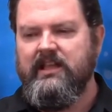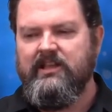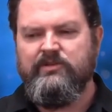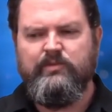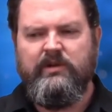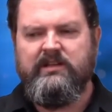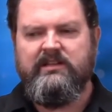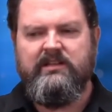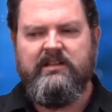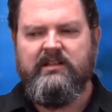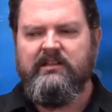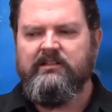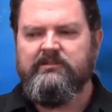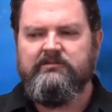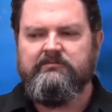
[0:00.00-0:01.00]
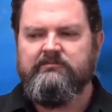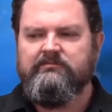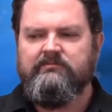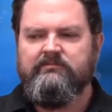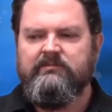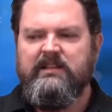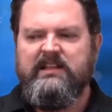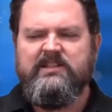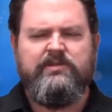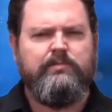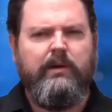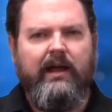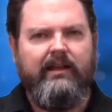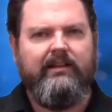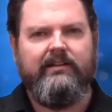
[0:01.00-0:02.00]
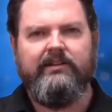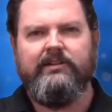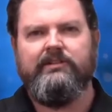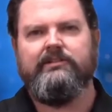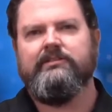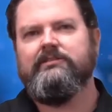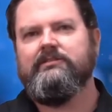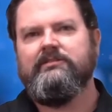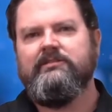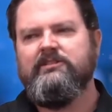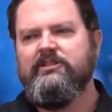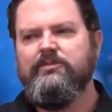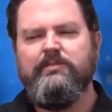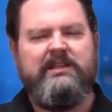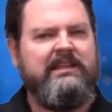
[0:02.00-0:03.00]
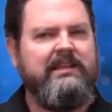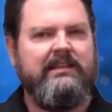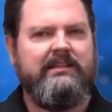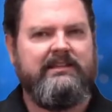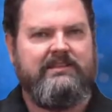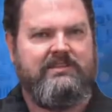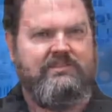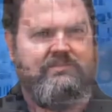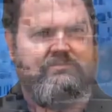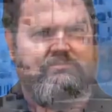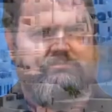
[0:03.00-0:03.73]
is what inspired her to begin it.